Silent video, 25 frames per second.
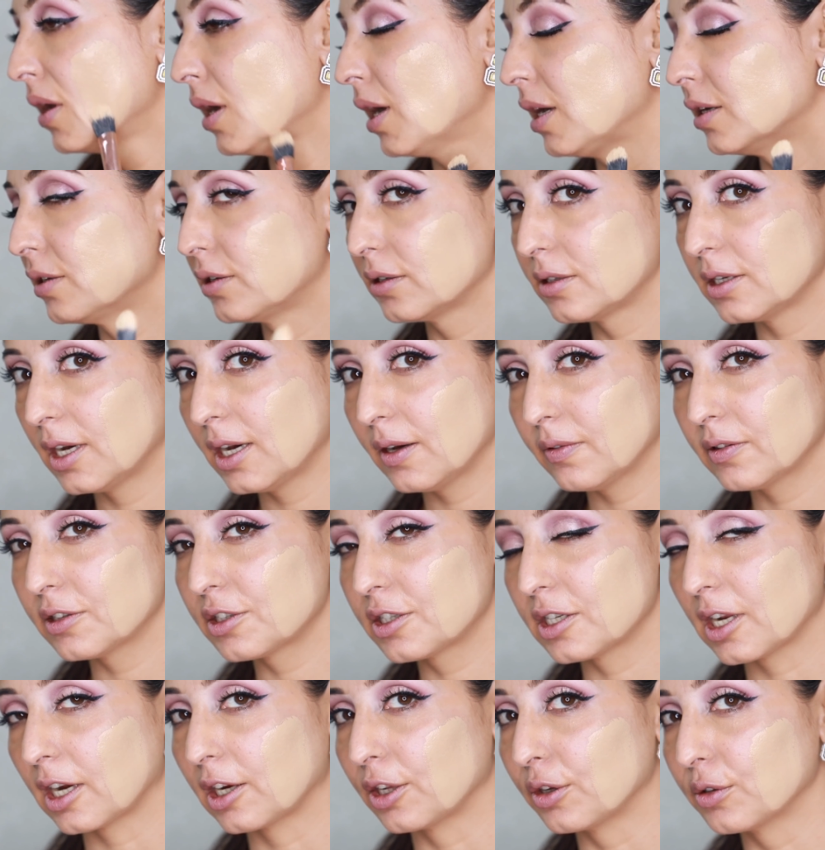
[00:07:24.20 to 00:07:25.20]
And did I ever
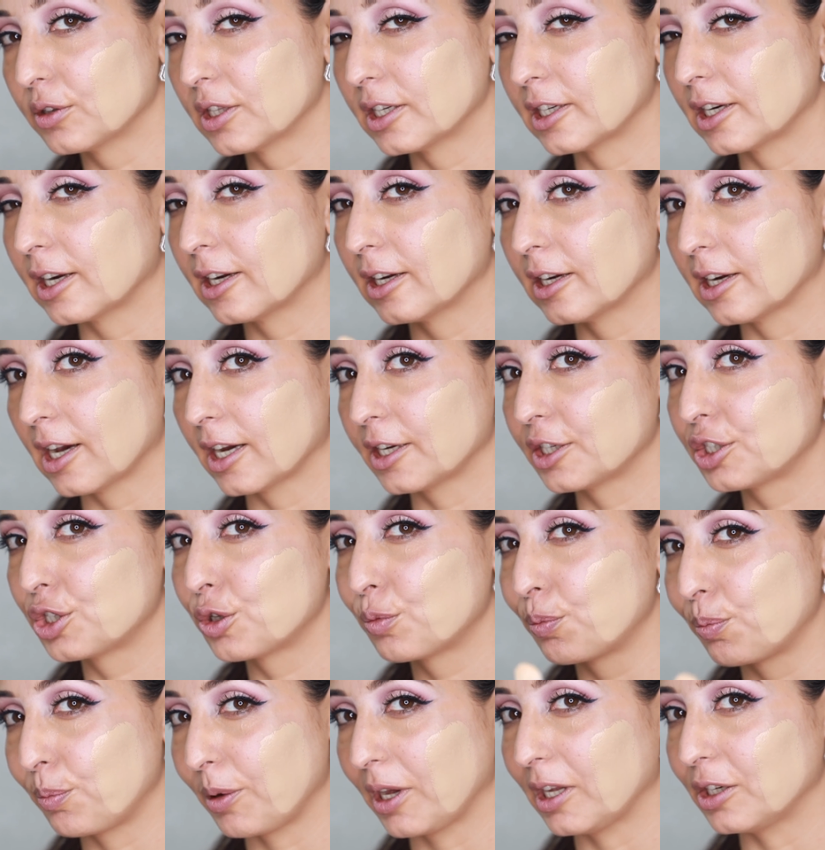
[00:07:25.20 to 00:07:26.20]
tell you that I like to
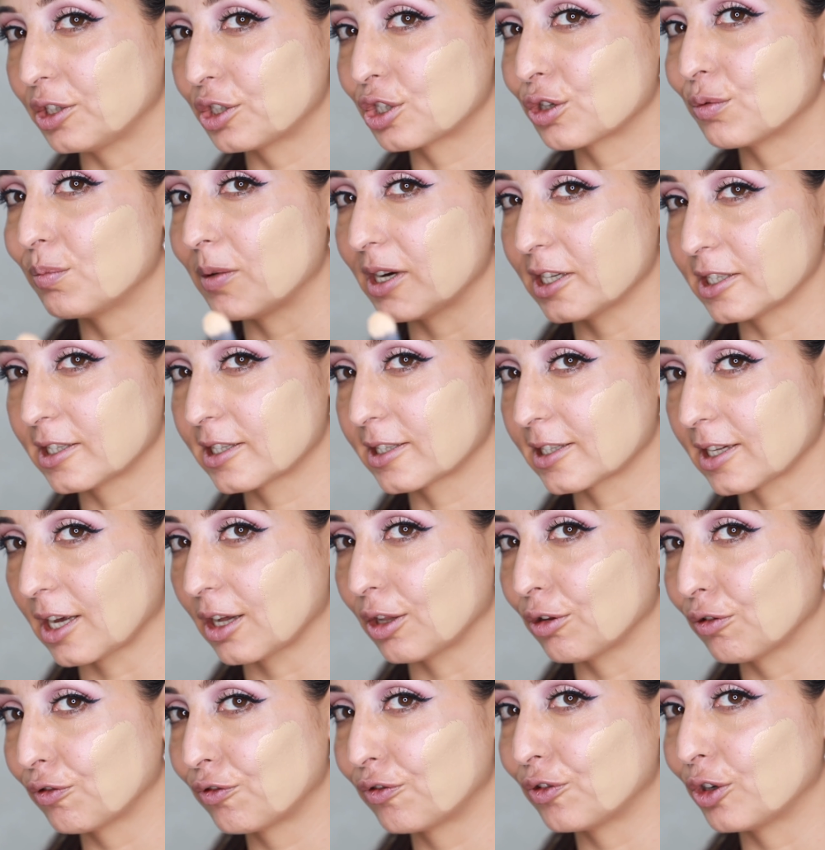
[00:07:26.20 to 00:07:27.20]
paint
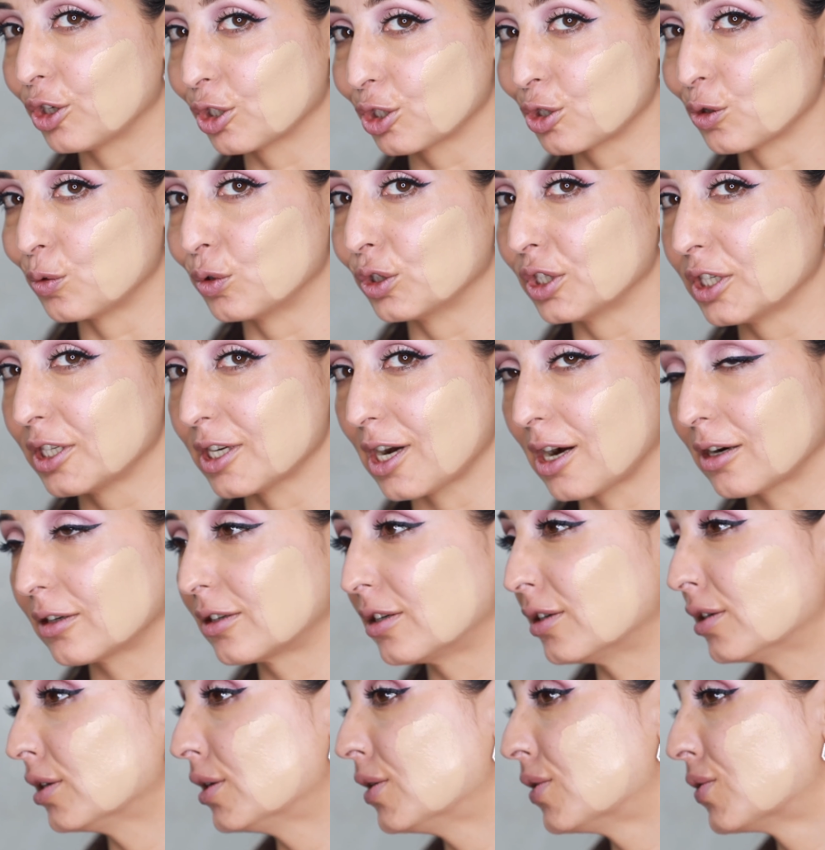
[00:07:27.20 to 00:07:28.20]
myself a tone
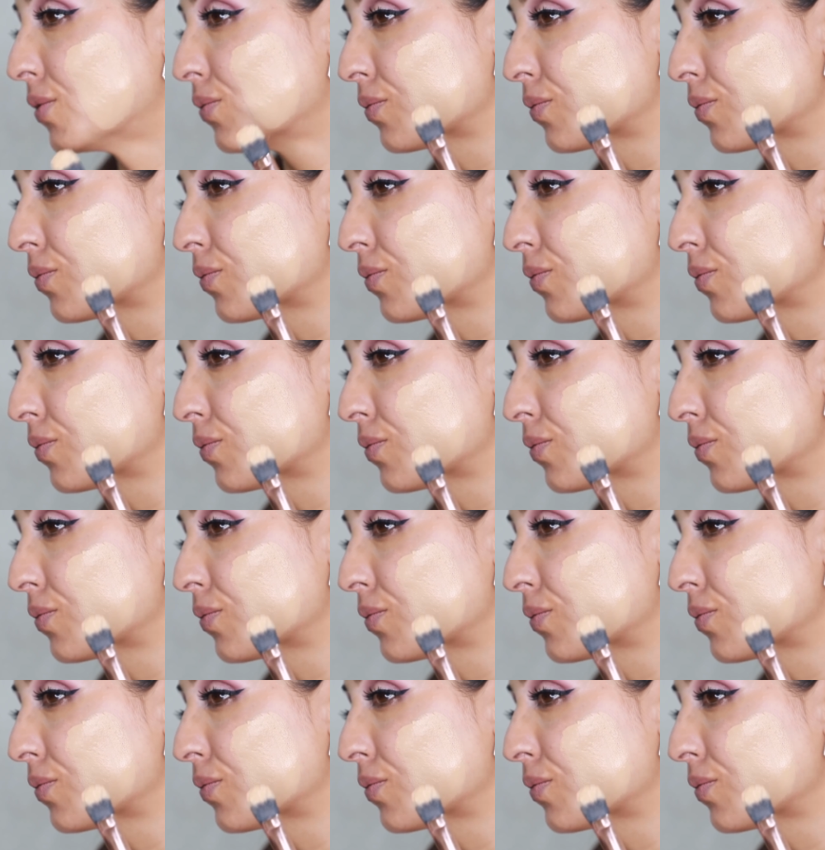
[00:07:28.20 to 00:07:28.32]
darker?